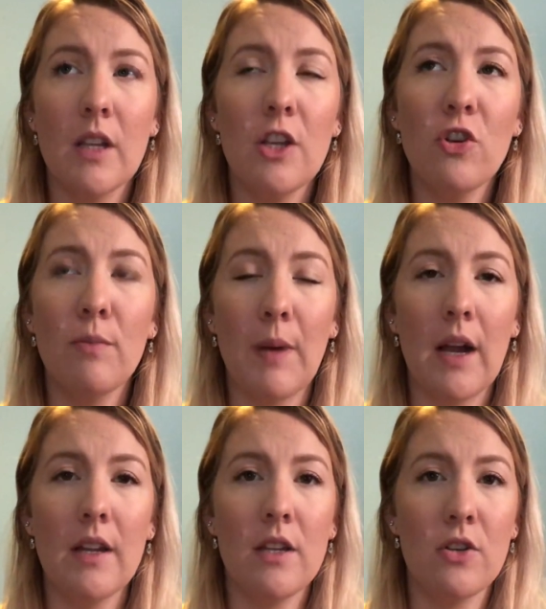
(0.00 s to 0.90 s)
in your
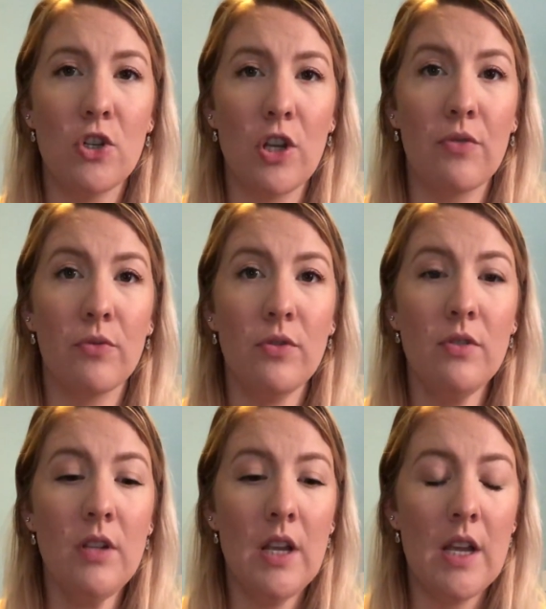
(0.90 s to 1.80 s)
body in
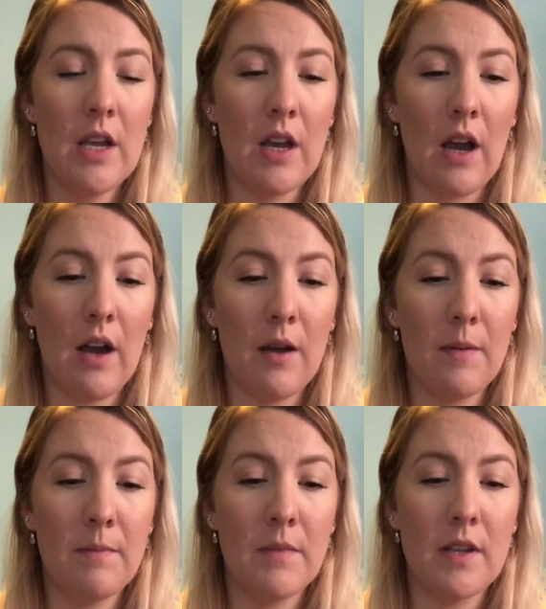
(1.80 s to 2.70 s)
general
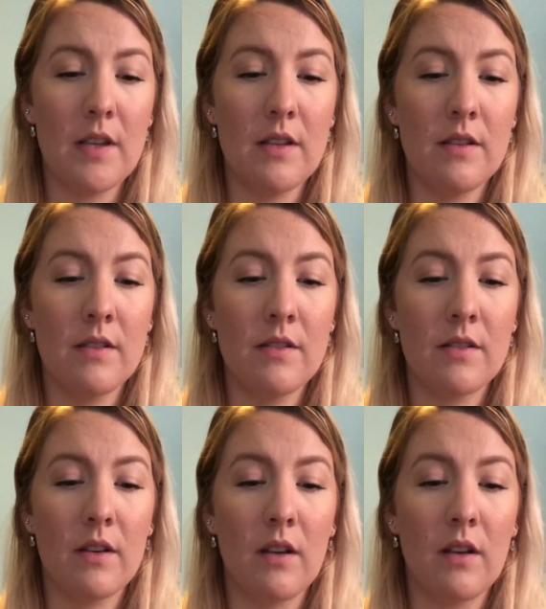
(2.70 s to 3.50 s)
is